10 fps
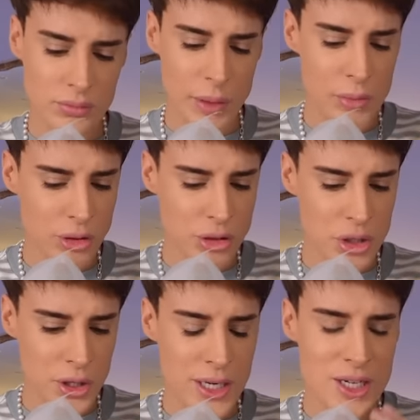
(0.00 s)
I'm not
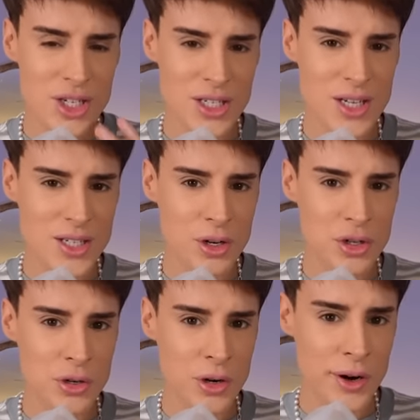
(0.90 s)
sure, it just tastes like
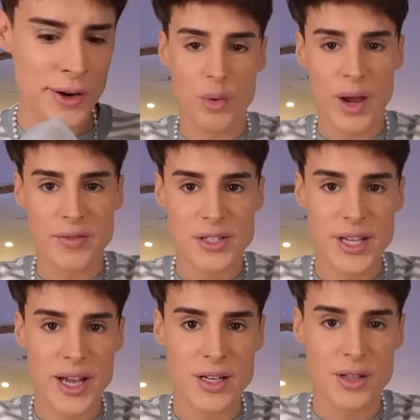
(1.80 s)
sugar. We have to
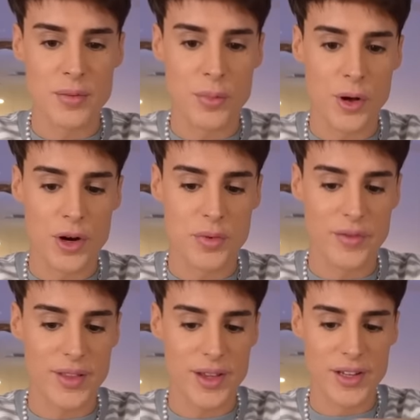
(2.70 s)
get to the bottom
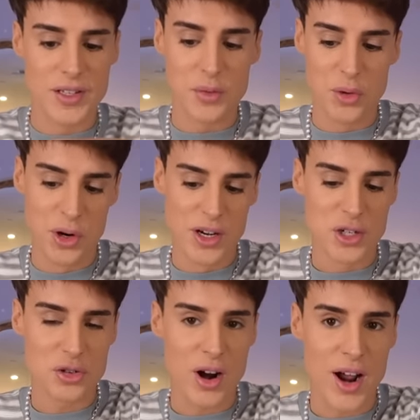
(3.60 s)
of this. We're gonna
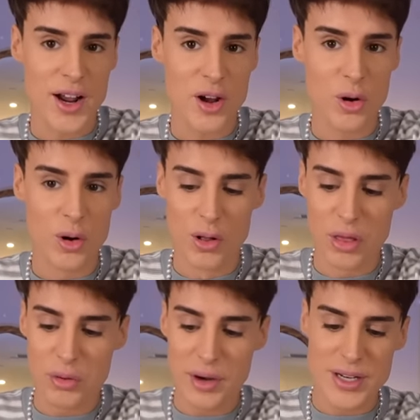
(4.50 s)
try all
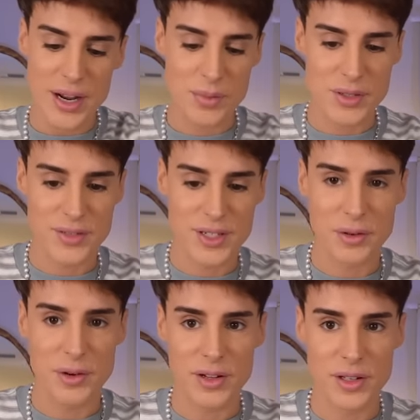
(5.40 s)
3 types of
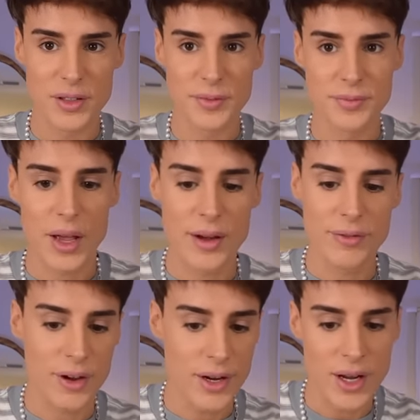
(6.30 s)
cereal and
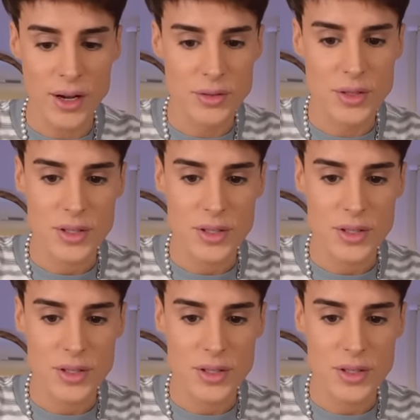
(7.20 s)
find out.